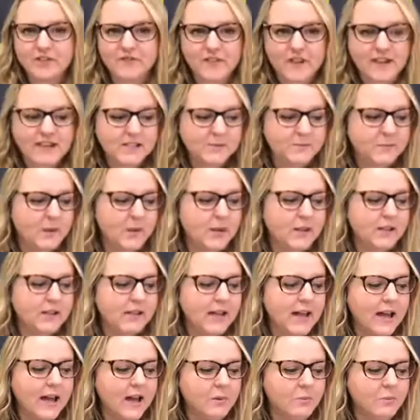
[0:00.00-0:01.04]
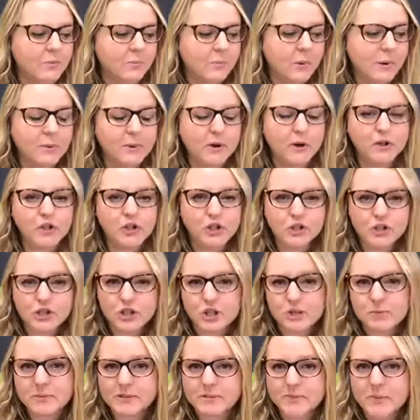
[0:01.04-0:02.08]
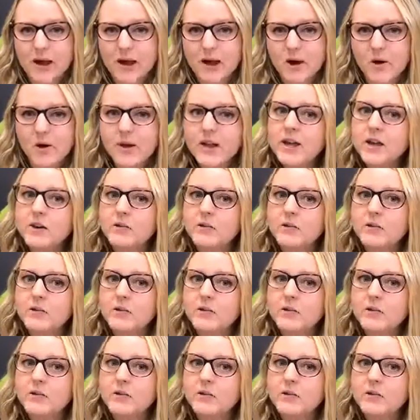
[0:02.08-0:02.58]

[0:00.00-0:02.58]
Facebook, and we'll pop it on YouTube as well.